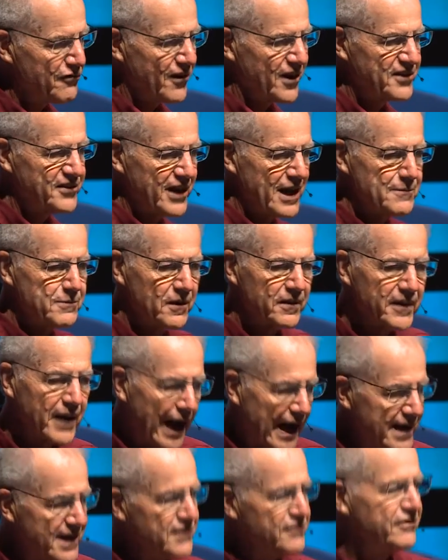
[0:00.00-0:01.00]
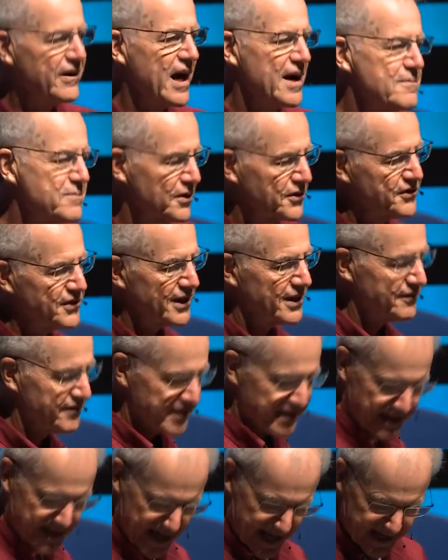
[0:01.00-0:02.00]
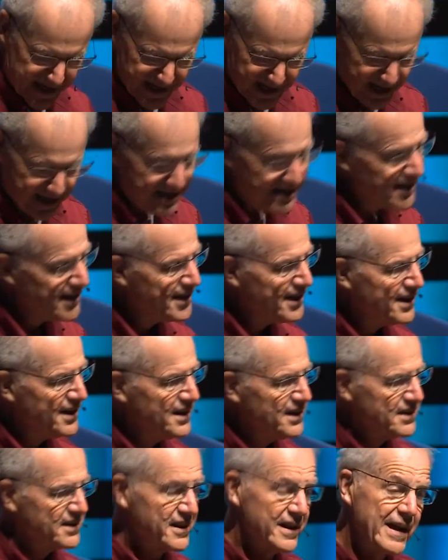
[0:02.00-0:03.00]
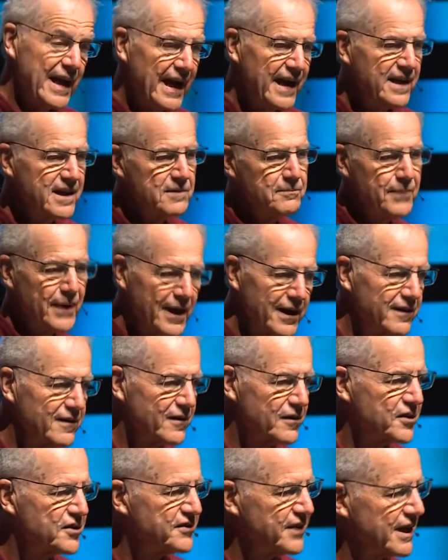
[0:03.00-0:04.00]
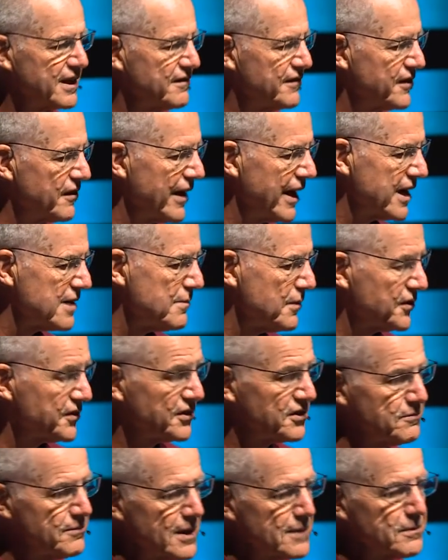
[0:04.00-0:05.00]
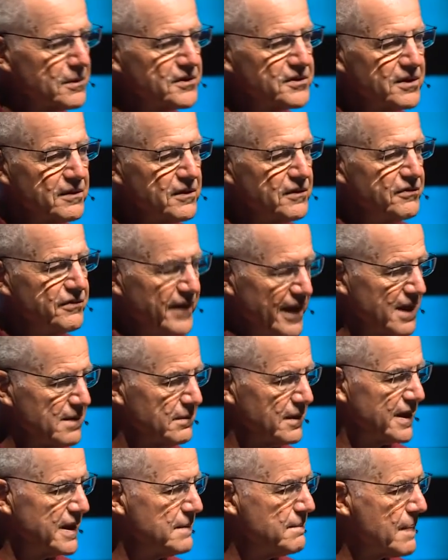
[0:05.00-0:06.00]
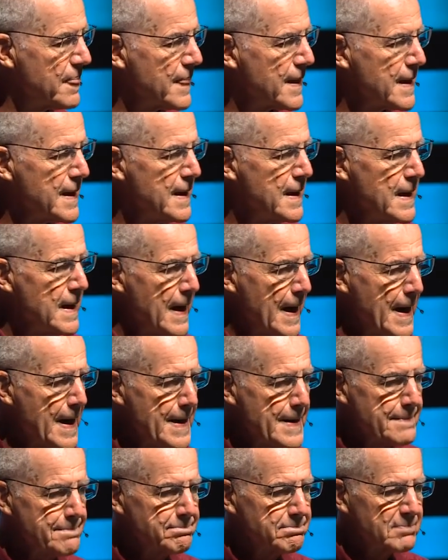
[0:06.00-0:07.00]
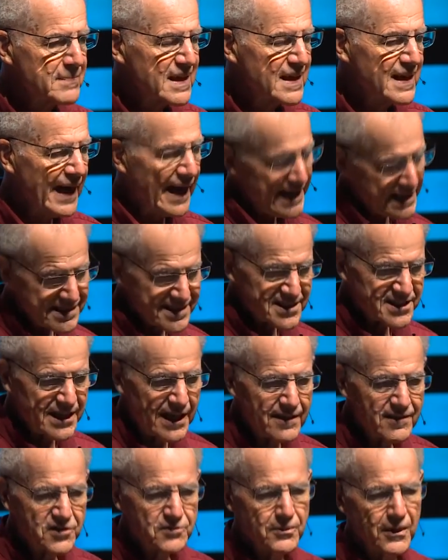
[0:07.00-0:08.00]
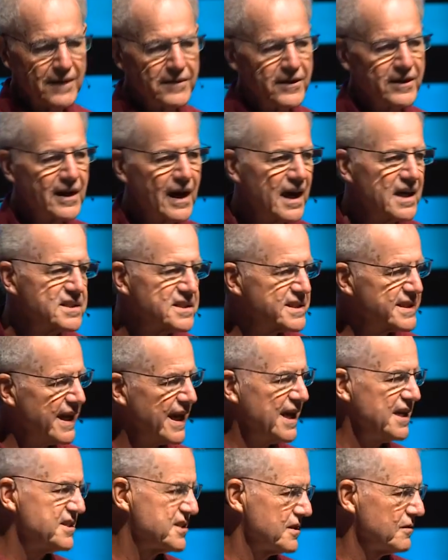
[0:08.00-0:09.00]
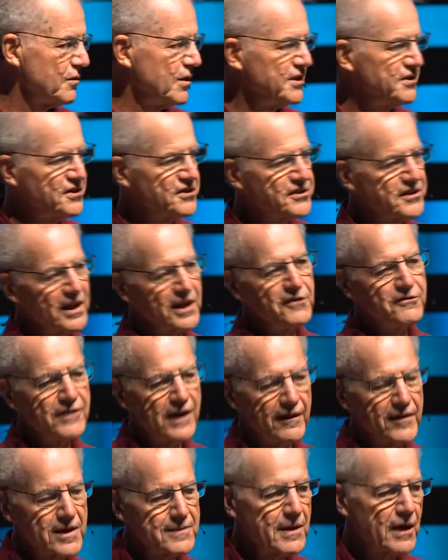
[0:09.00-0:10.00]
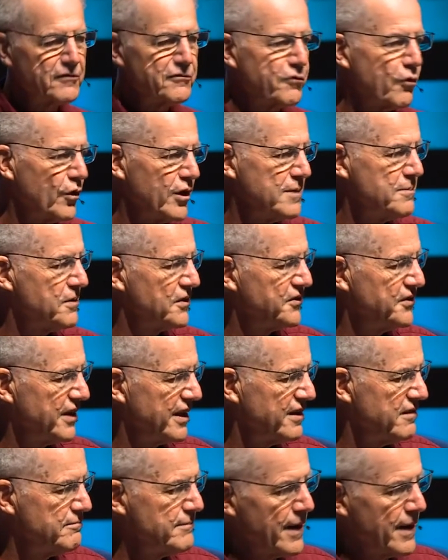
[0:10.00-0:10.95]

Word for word: For example, 95% of Canadian Canadian pet owners think of their animals as members of the family. Um, I hate to say this, but in the United States, a recent study found that about 40% of